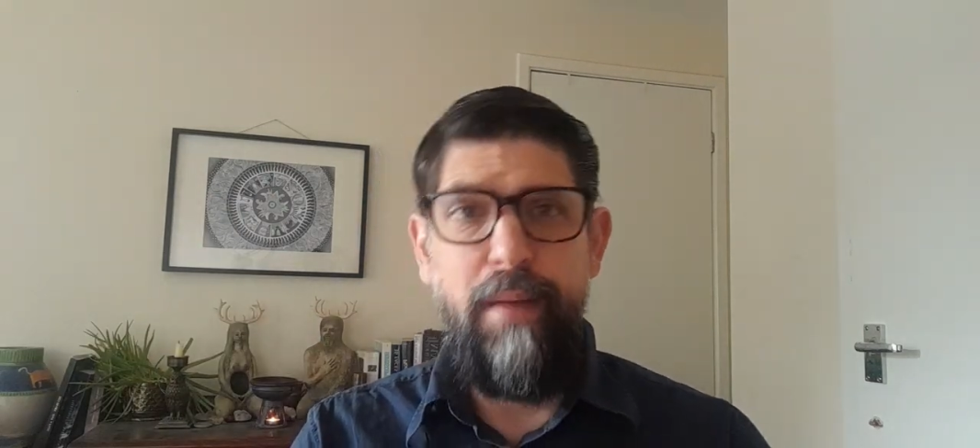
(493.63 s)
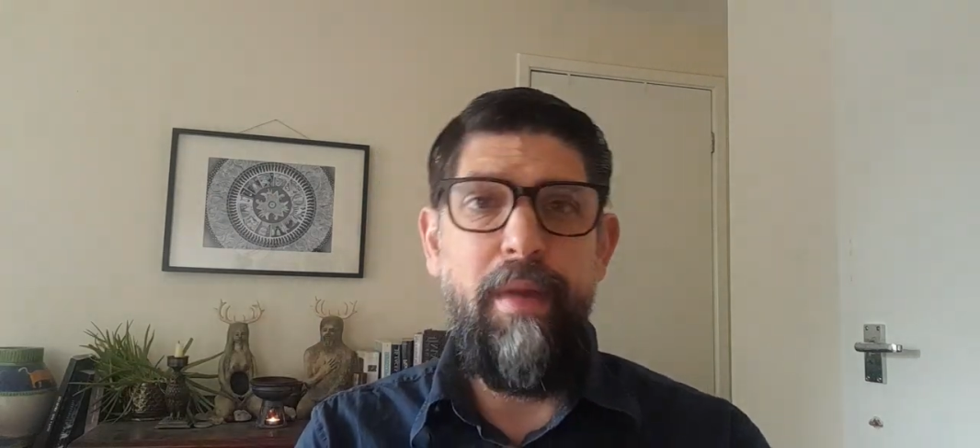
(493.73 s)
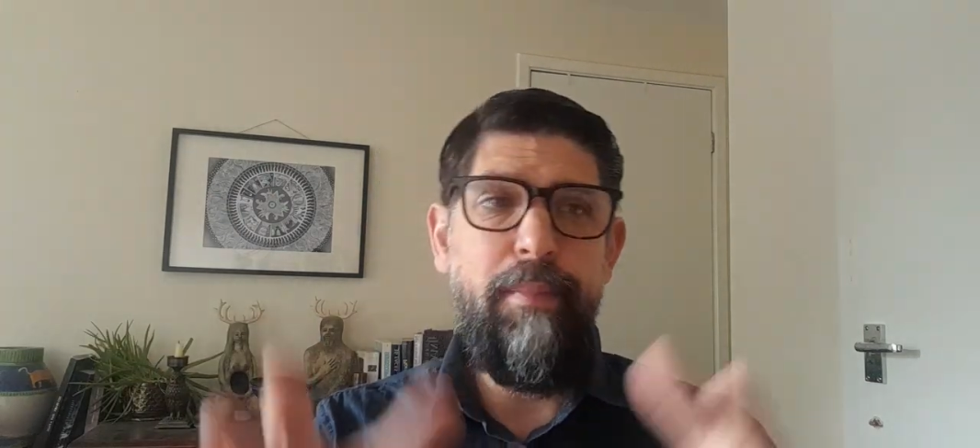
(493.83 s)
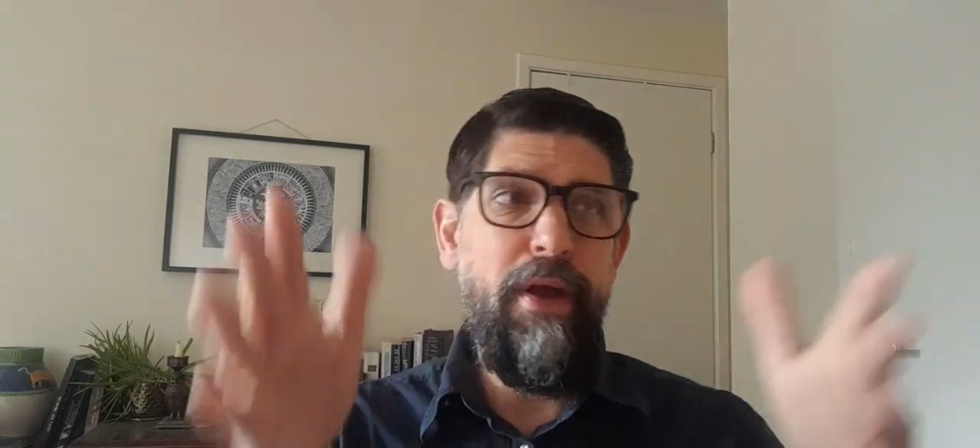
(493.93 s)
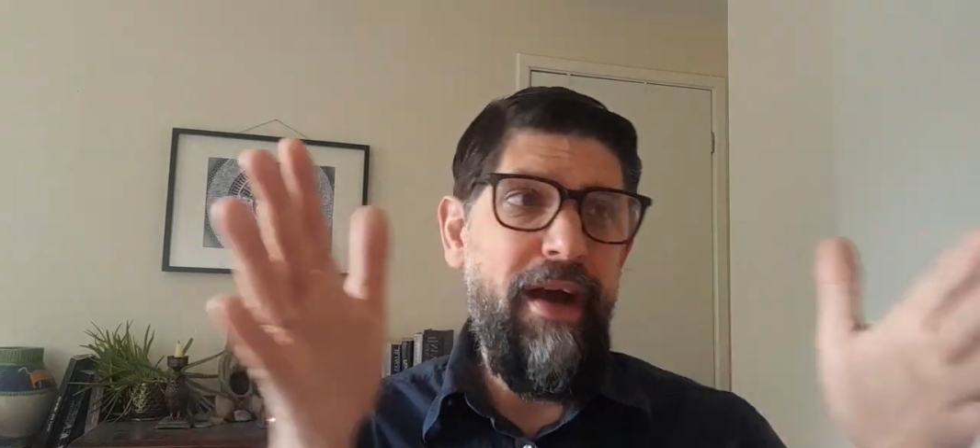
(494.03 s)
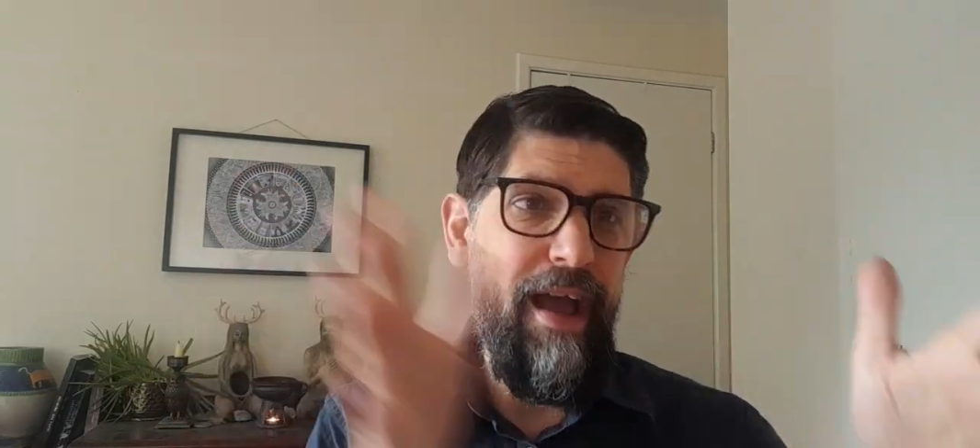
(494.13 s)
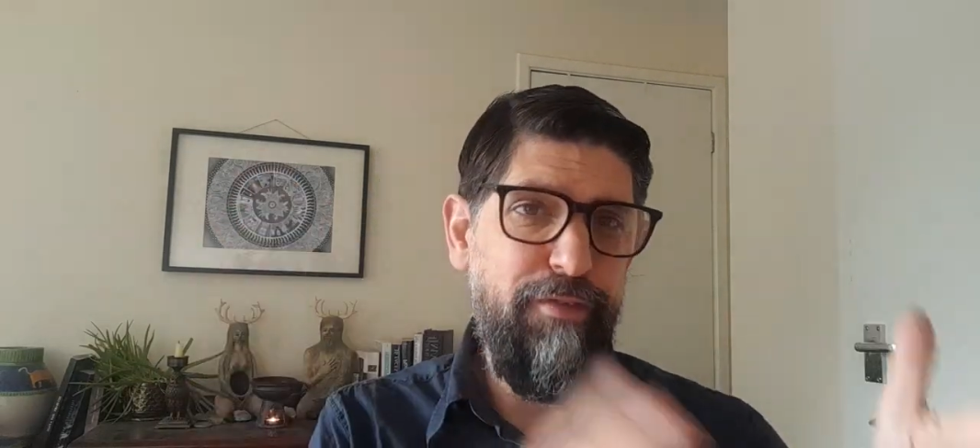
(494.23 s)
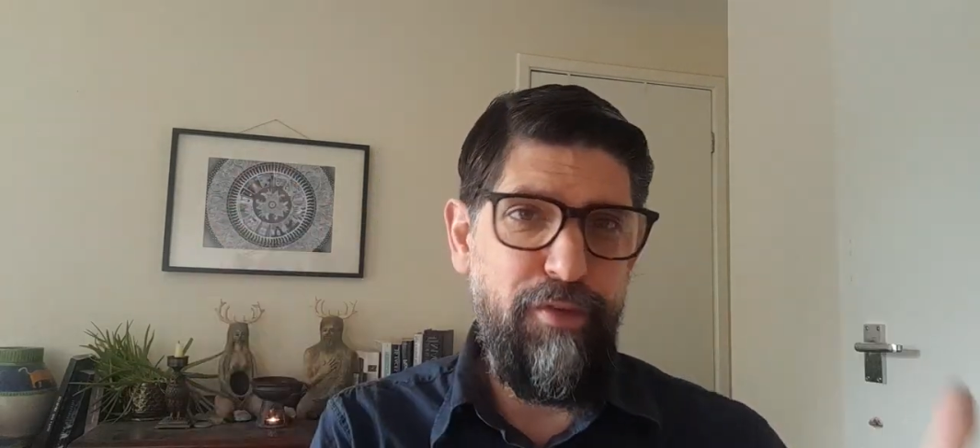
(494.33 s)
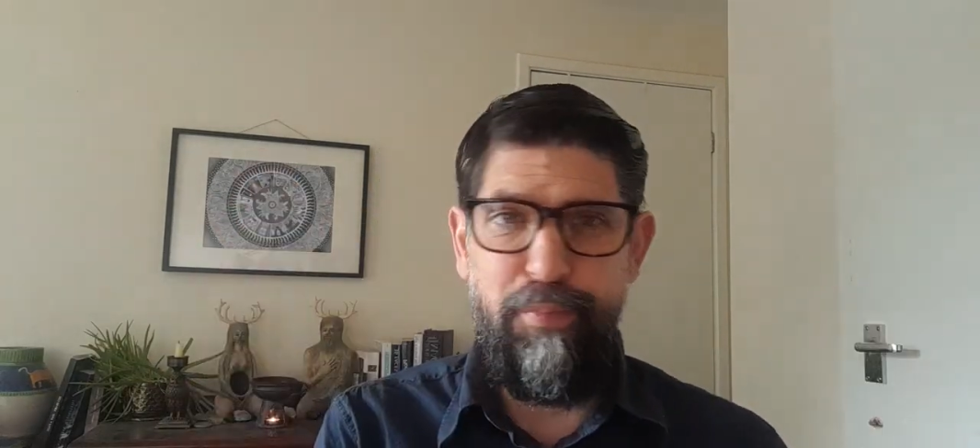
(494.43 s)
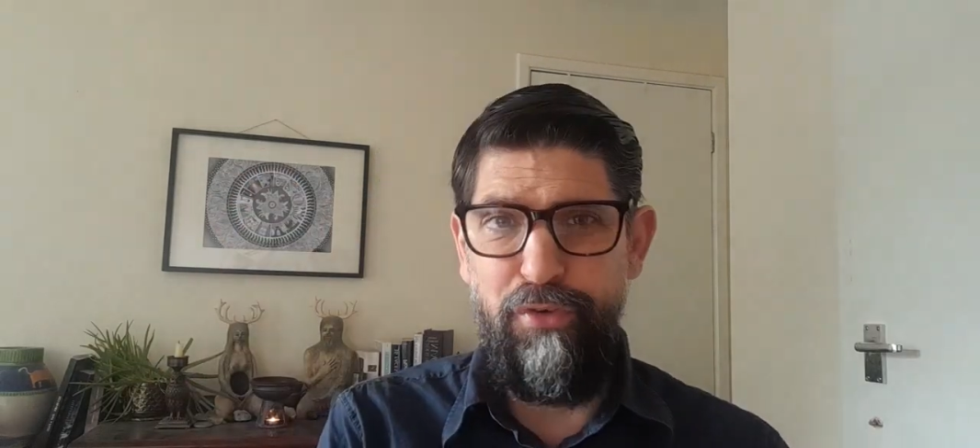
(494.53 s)
Maybe I
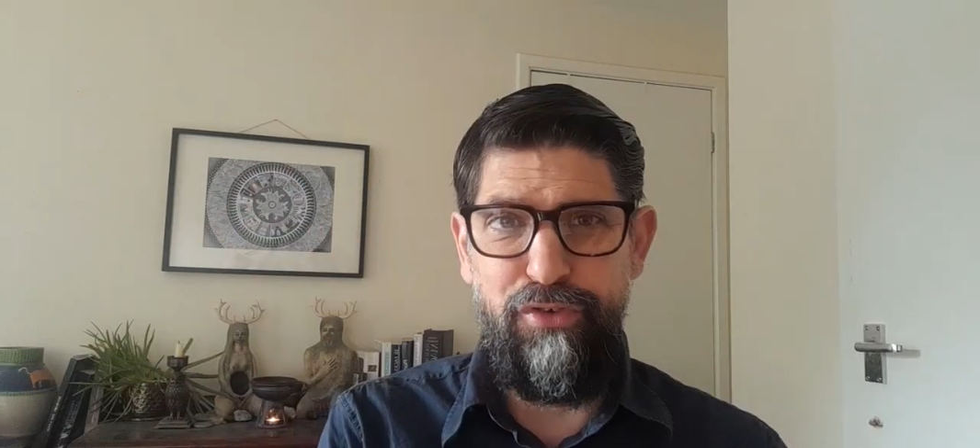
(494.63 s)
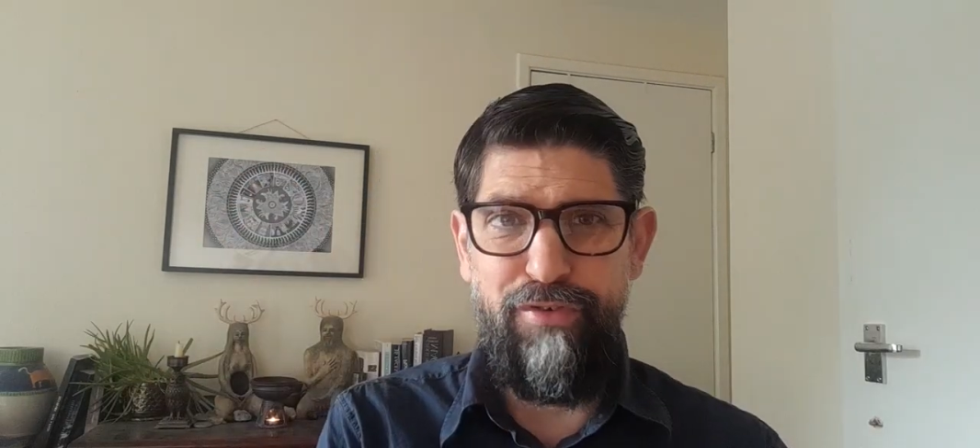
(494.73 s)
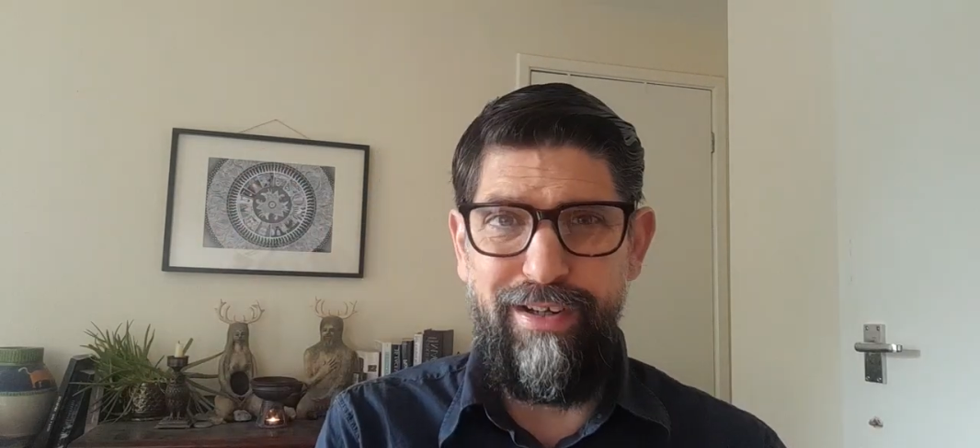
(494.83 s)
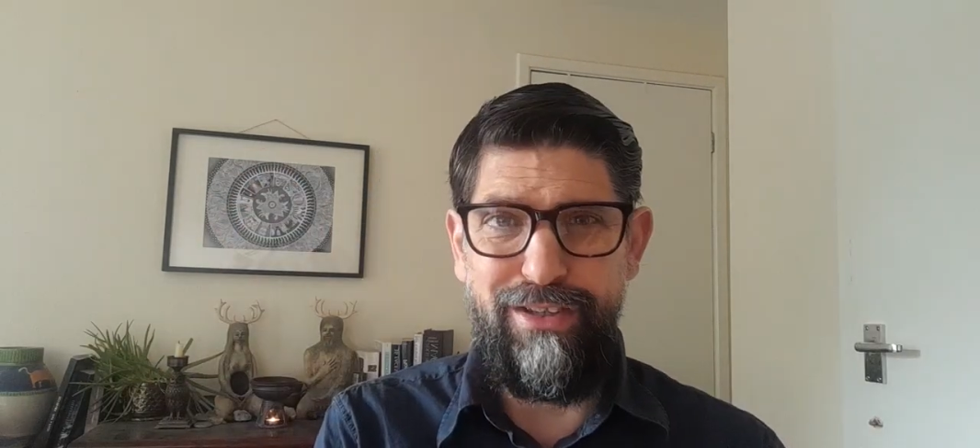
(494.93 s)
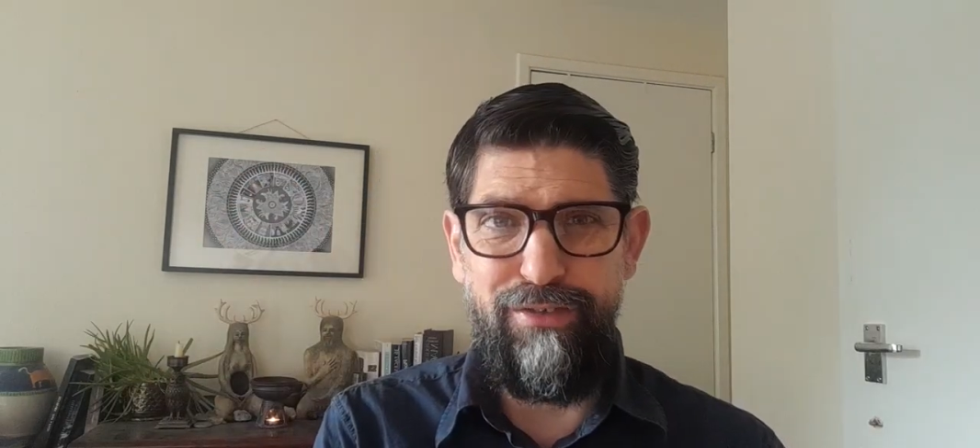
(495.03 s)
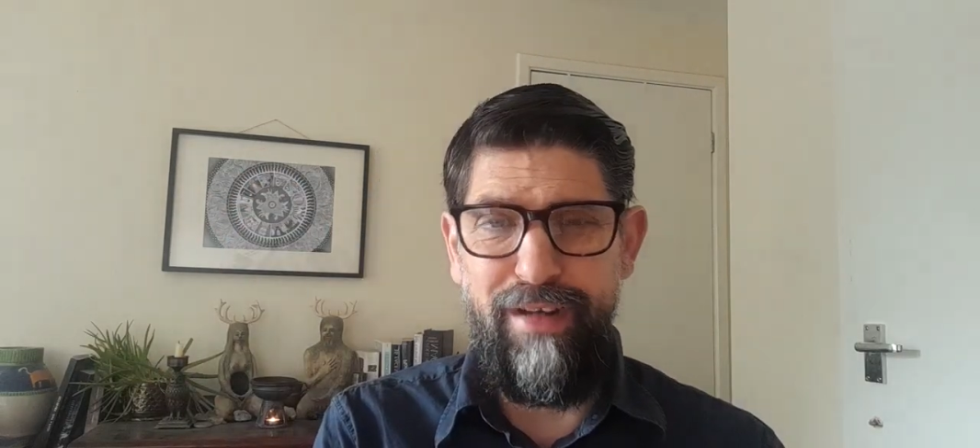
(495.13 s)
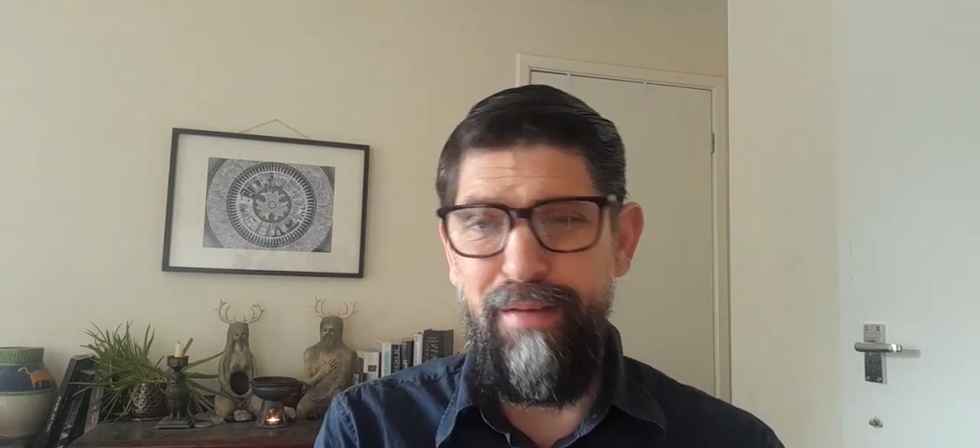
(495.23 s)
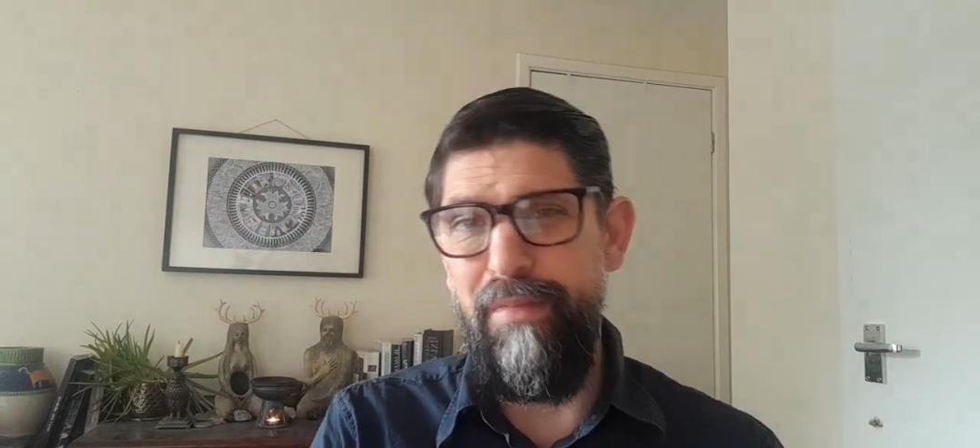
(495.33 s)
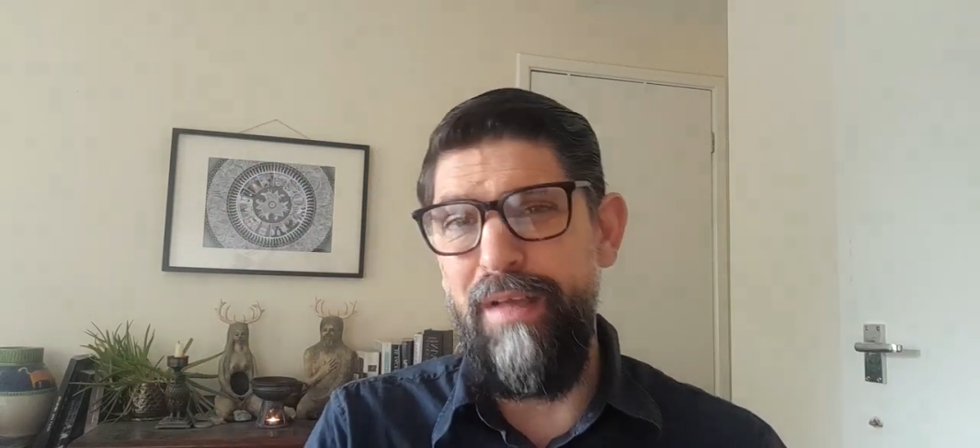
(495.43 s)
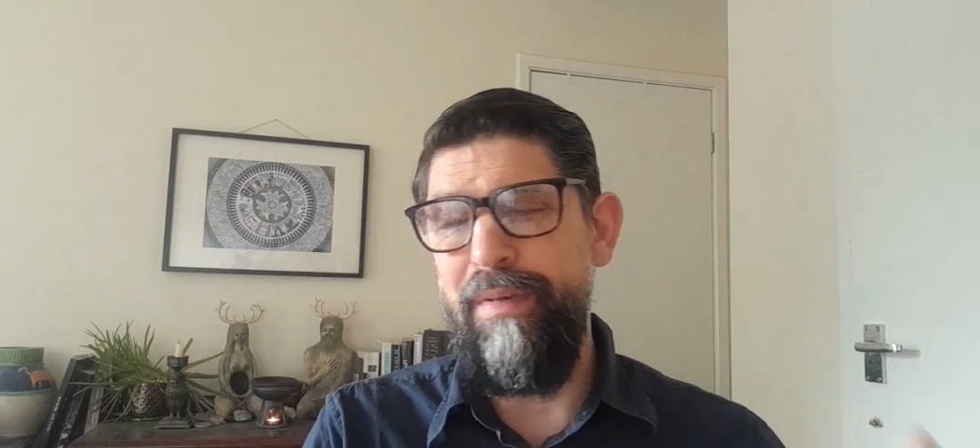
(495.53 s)
have to put structure
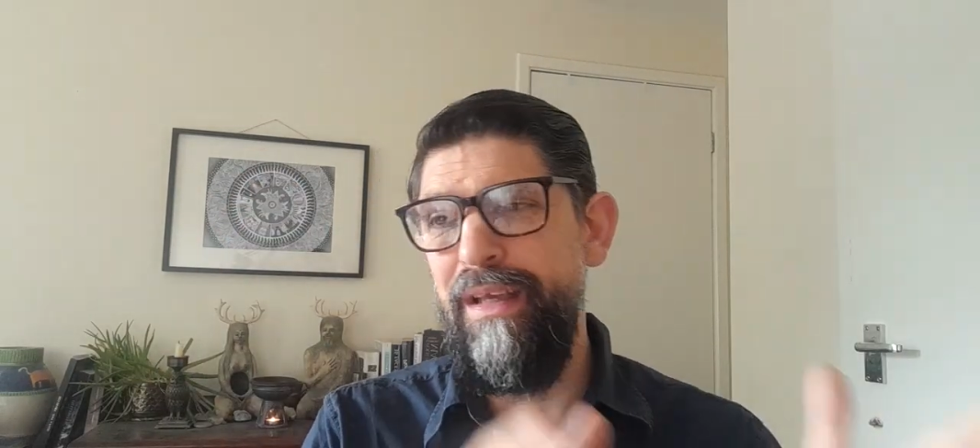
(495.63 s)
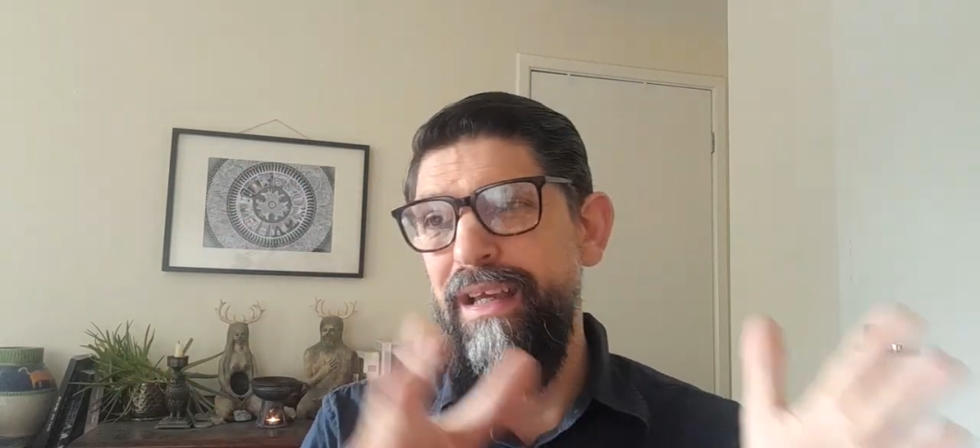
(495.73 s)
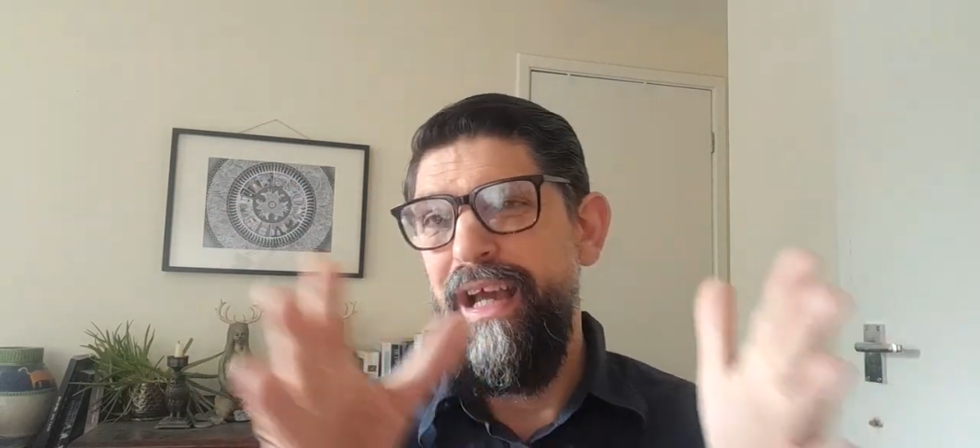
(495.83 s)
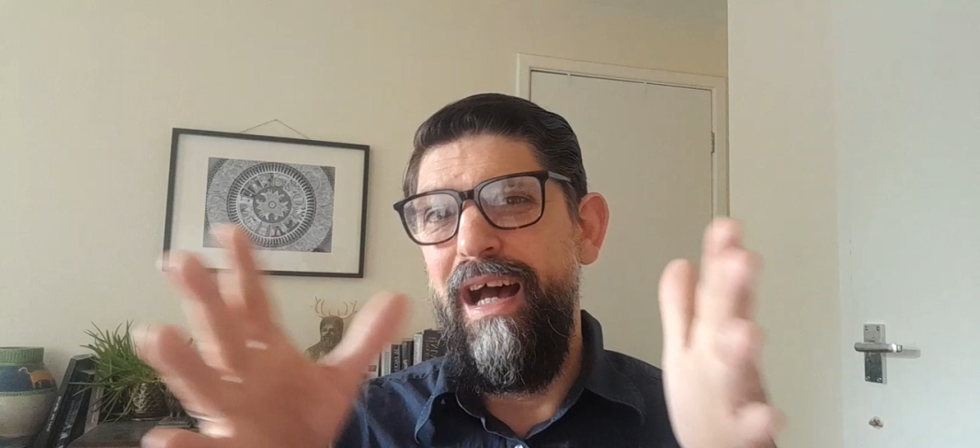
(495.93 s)
in. Maybe